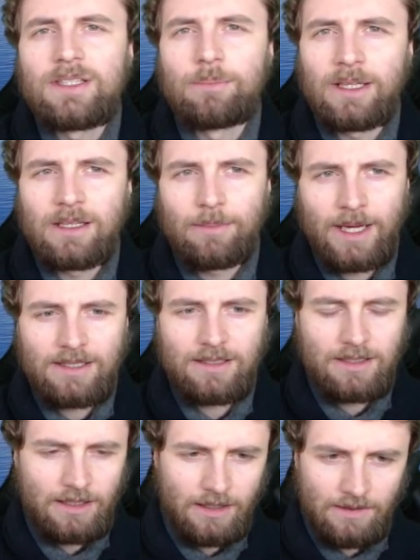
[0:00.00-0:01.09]
plane
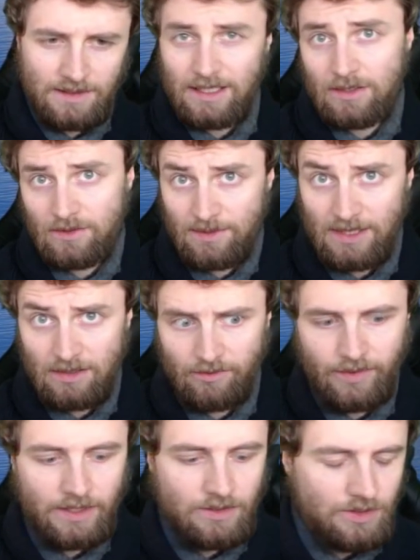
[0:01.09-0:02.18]
capacity in the sense of, especially of
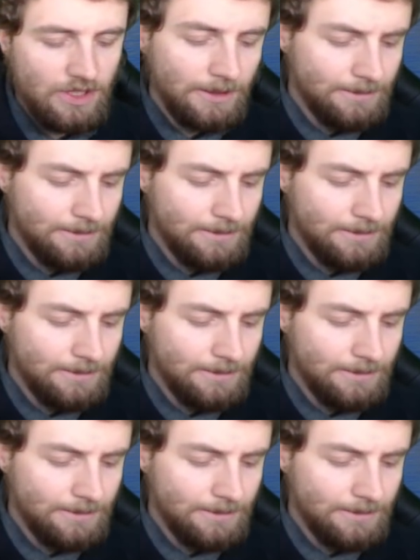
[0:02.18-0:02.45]
fighters.